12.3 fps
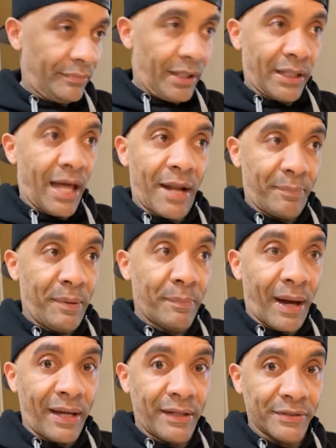A lot of
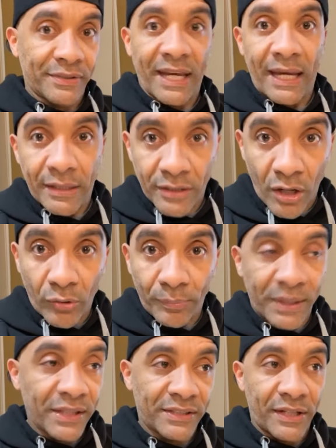people out here say it don't,
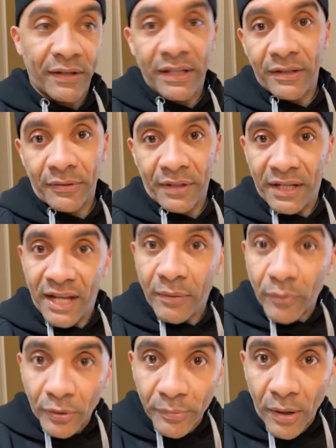because they're either in a
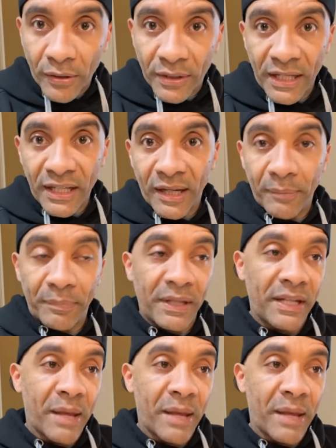network marketing company,